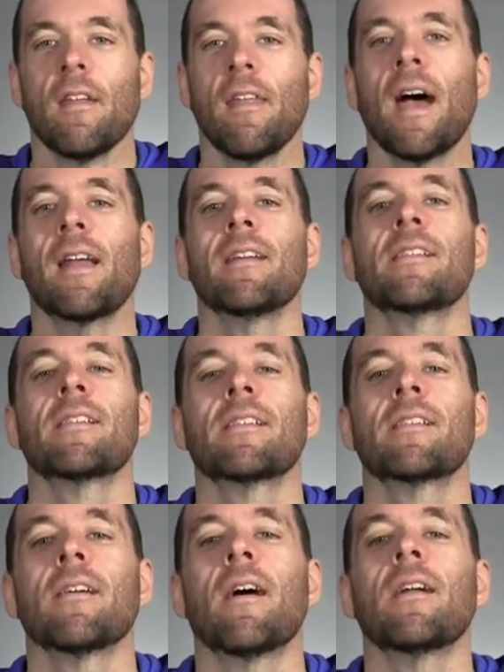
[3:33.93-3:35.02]
That is
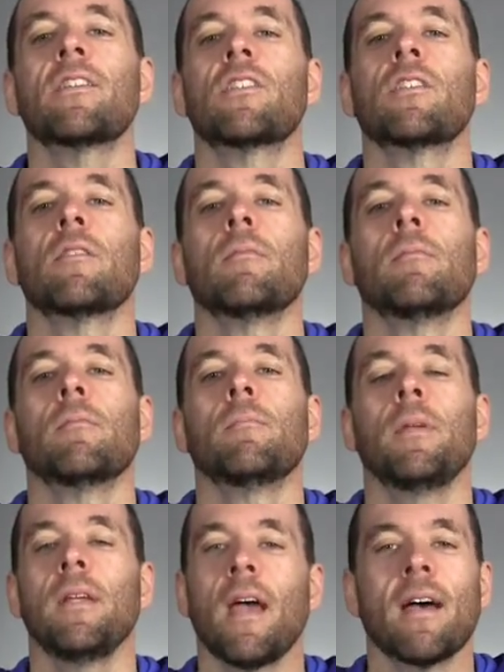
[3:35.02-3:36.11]
such
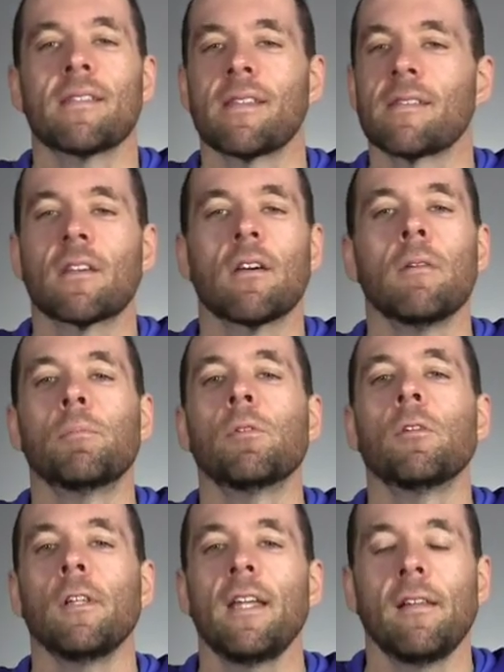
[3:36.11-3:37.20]
BS. It's
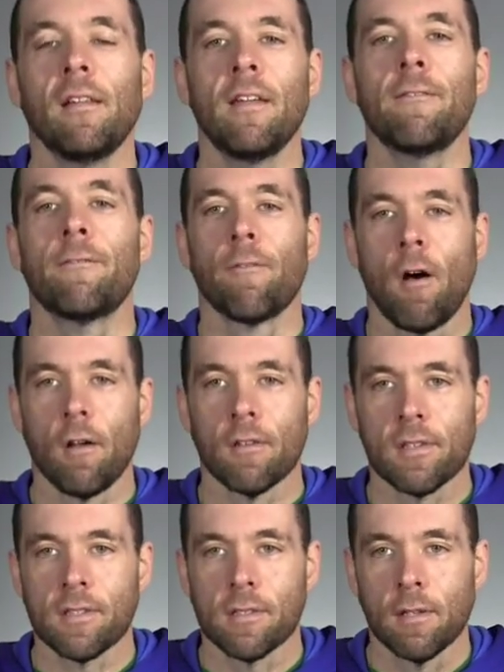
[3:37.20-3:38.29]
completely
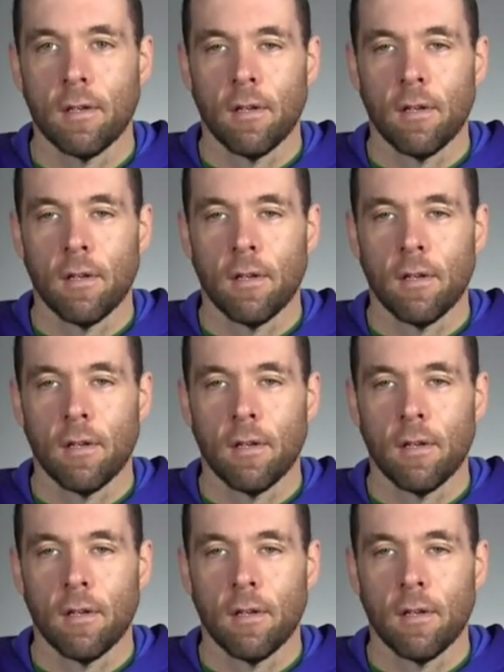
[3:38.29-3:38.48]
false.